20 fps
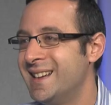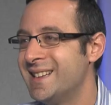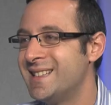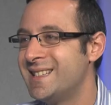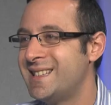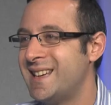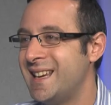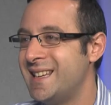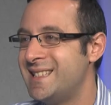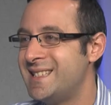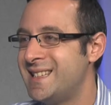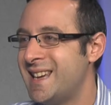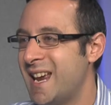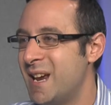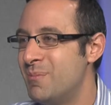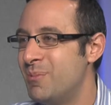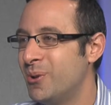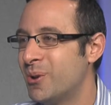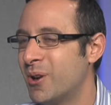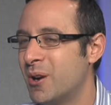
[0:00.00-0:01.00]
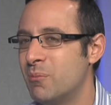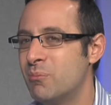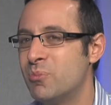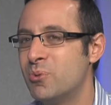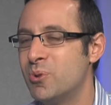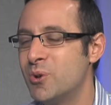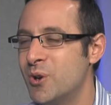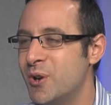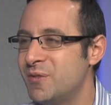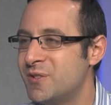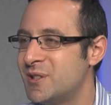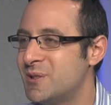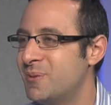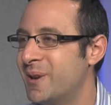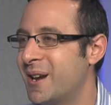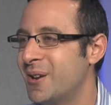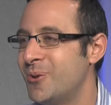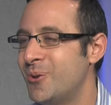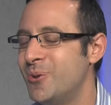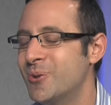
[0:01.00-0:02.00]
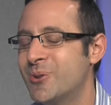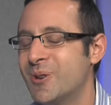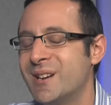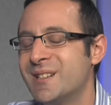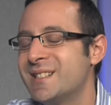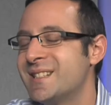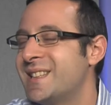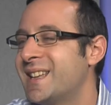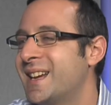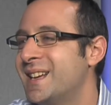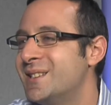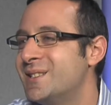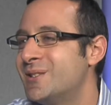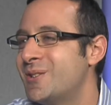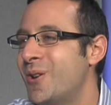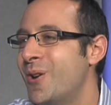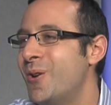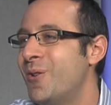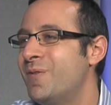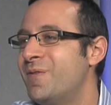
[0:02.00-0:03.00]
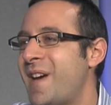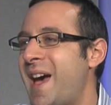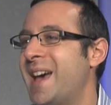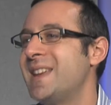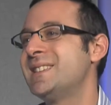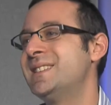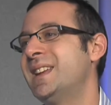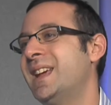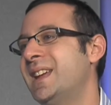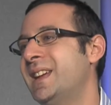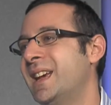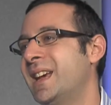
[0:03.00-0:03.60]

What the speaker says: stays stable or improves as we get older, I just think is so fascinating,